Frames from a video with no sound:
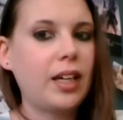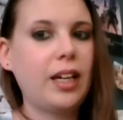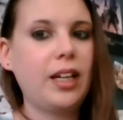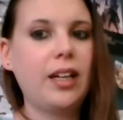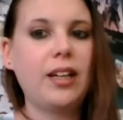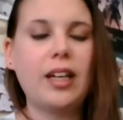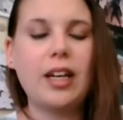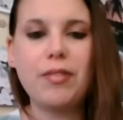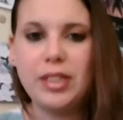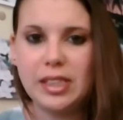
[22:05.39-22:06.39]
and
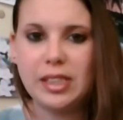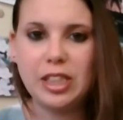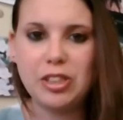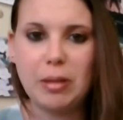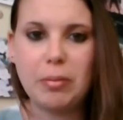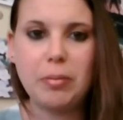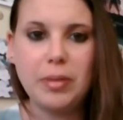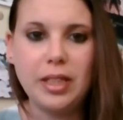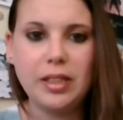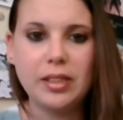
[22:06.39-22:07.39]
every Disney trip
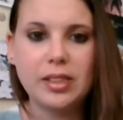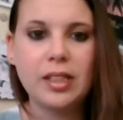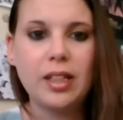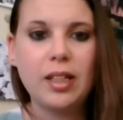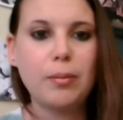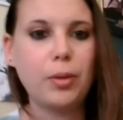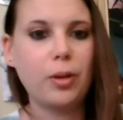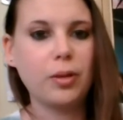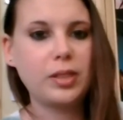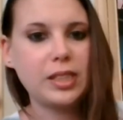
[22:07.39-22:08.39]
means
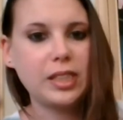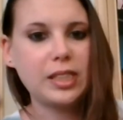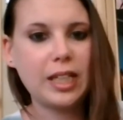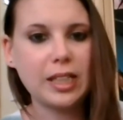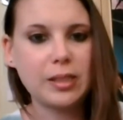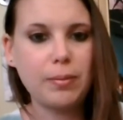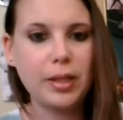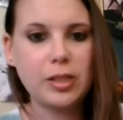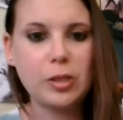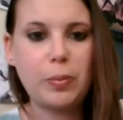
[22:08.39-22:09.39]
more Disney tickets and
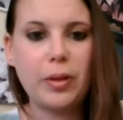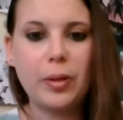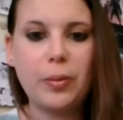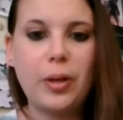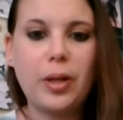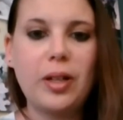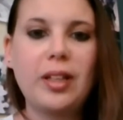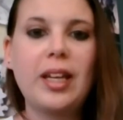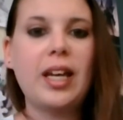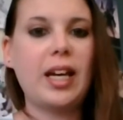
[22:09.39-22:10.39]
pictures upon the wall,
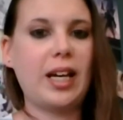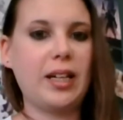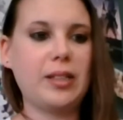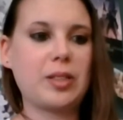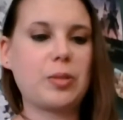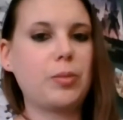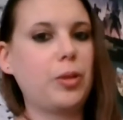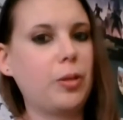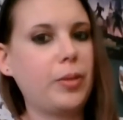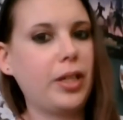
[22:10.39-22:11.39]
and
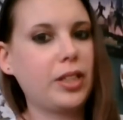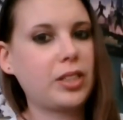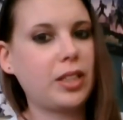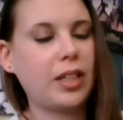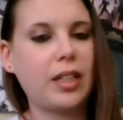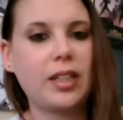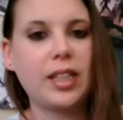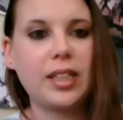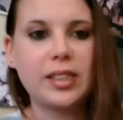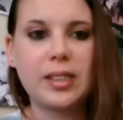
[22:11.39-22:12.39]
more merch and
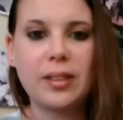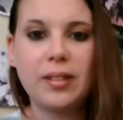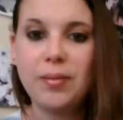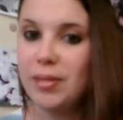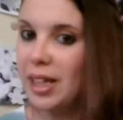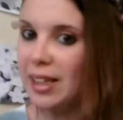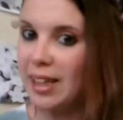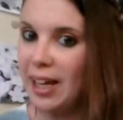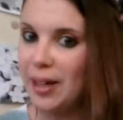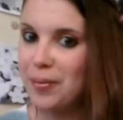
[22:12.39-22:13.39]
things like
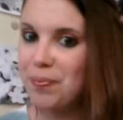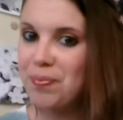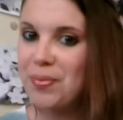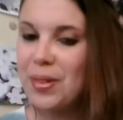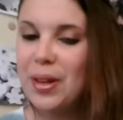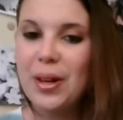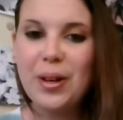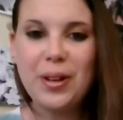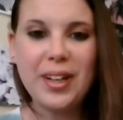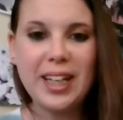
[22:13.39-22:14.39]
that.
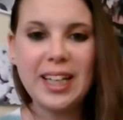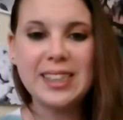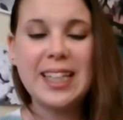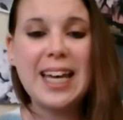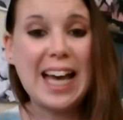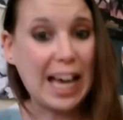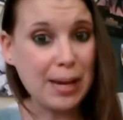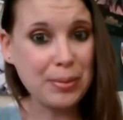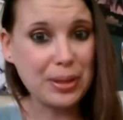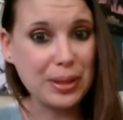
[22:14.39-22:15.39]
Alright guys,
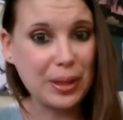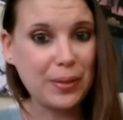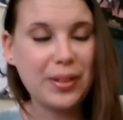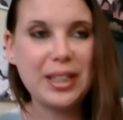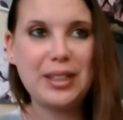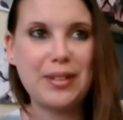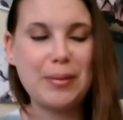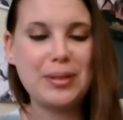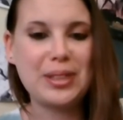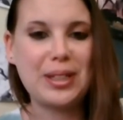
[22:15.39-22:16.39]
I'm going to go. I think I
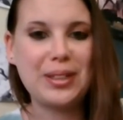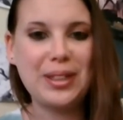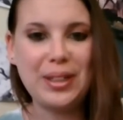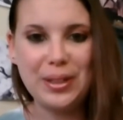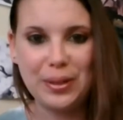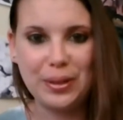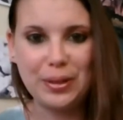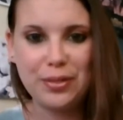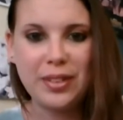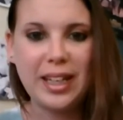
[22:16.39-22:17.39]
rambled on enough.
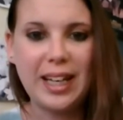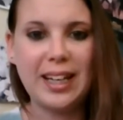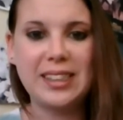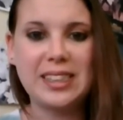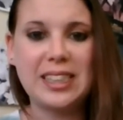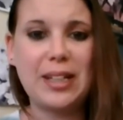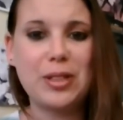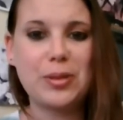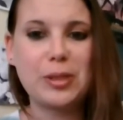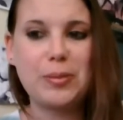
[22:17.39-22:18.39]
And now I
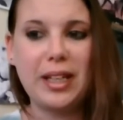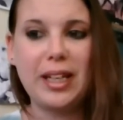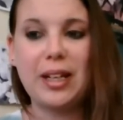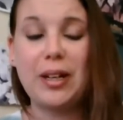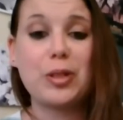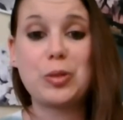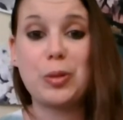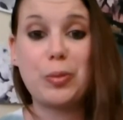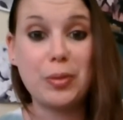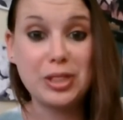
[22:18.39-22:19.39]
just want to be like, and I just
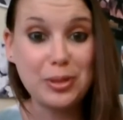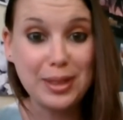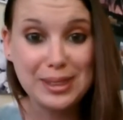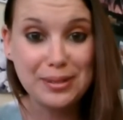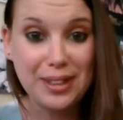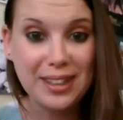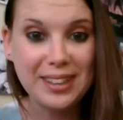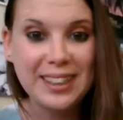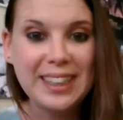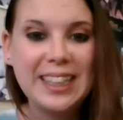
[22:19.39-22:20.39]
want to put my serato
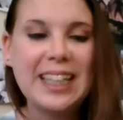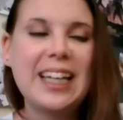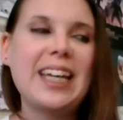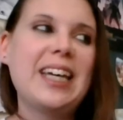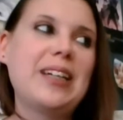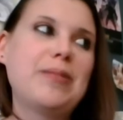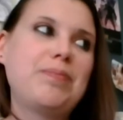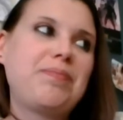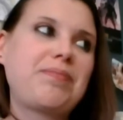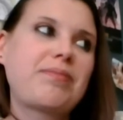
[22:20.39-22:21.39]
on.
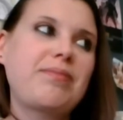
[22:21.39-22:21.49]
Um,